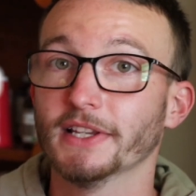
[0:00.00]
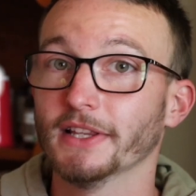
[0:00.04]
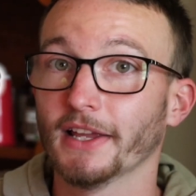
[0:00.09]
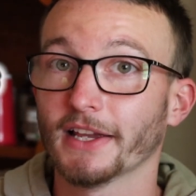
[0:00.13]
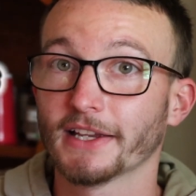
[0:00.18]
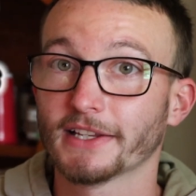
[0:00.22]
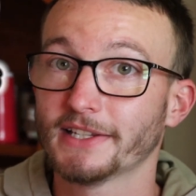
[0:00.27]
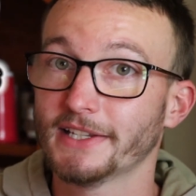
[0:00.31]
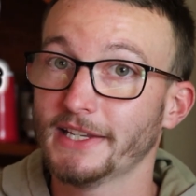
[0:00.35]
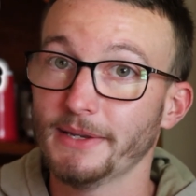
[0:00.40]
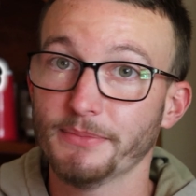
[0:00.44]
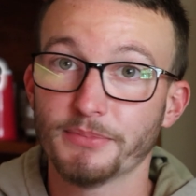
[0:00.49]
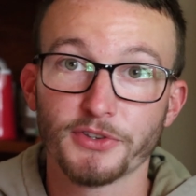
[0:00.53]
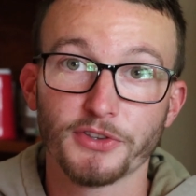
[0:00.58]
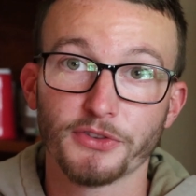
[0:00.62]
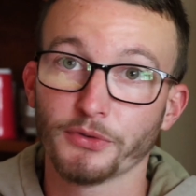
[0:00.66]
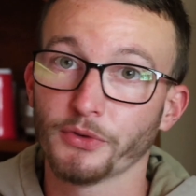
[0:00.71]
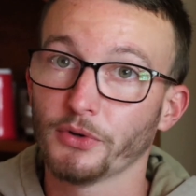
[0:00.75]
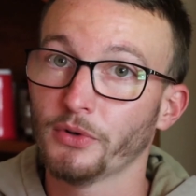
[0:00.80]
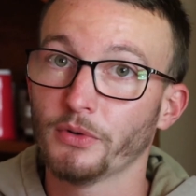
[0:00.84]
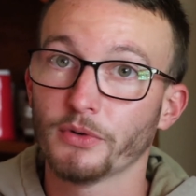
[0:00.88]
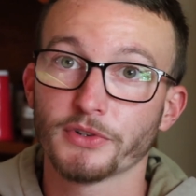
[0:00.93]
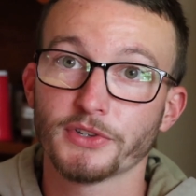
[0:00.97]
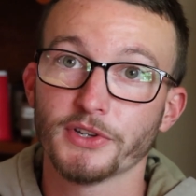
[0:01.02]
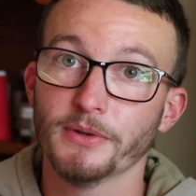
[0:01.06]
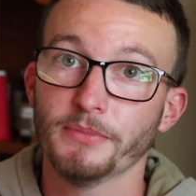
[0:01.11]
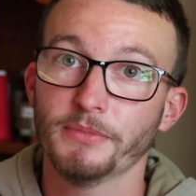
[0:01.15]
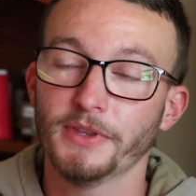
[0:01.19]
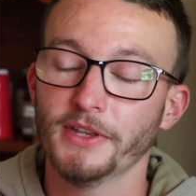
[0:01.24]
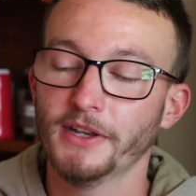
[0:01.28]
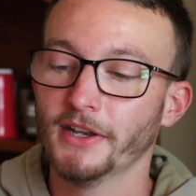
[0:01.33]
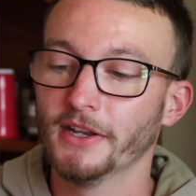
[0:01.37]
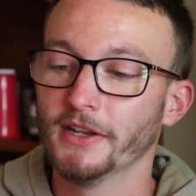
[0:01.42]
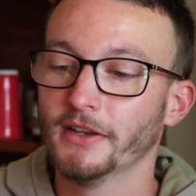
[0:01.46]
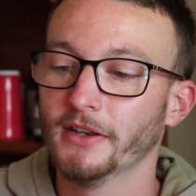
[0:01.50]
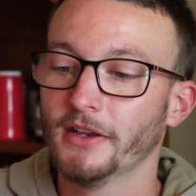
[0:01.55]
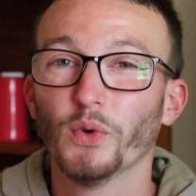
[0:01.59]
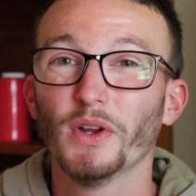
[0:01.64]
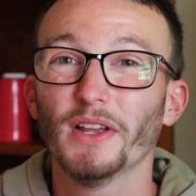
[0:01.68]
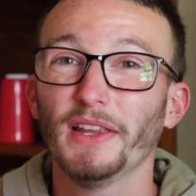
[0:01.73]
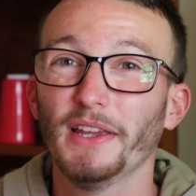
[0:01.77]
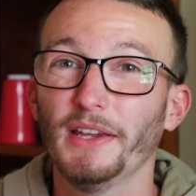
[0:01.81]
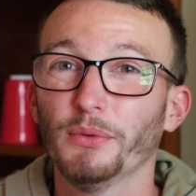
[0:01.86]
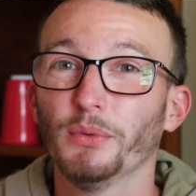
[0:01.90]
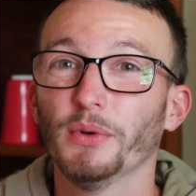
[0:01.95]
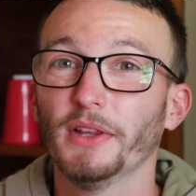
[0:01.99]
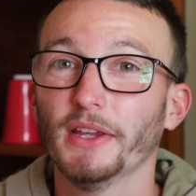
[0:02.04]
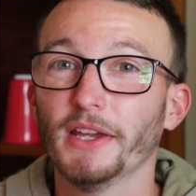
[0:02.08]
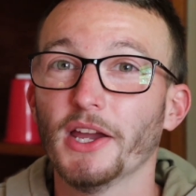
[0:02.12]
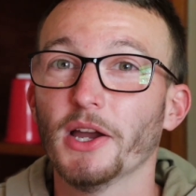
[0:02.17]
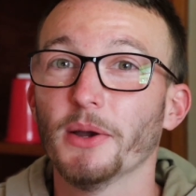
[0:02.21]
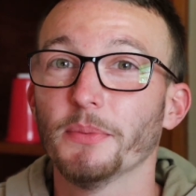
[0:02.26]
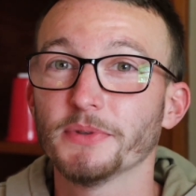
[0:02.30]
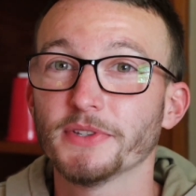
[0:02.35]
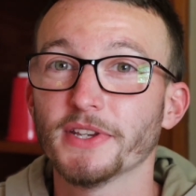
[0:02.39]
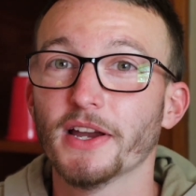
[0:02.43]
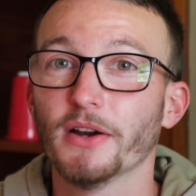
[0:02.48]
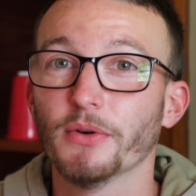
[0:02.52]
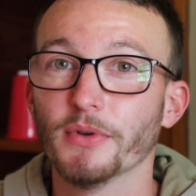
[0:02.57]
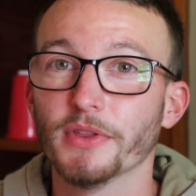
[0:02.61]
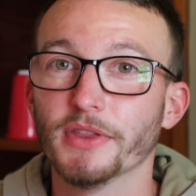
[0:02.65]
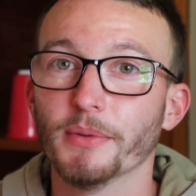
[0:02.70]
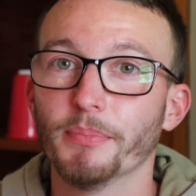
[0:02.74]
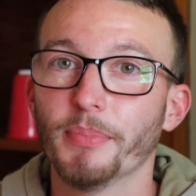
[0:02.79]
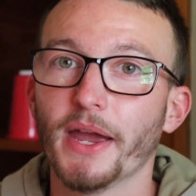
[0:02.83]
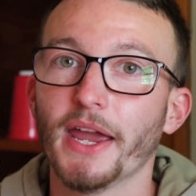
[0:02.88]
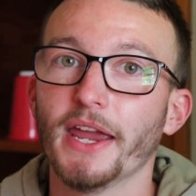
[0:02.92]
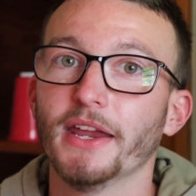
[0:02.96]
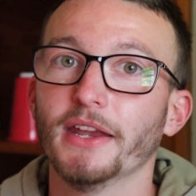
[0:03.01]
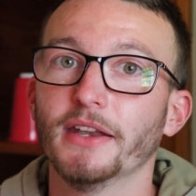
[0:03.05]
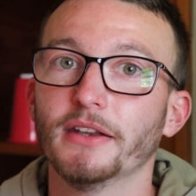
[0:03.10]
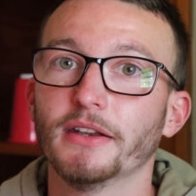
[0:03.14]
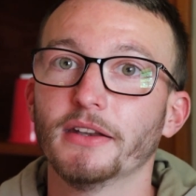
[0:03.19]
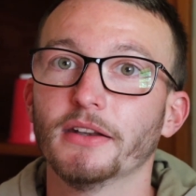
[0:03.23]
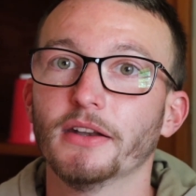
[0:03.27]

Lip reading: it like seeps through or something, and really helps out with the pain.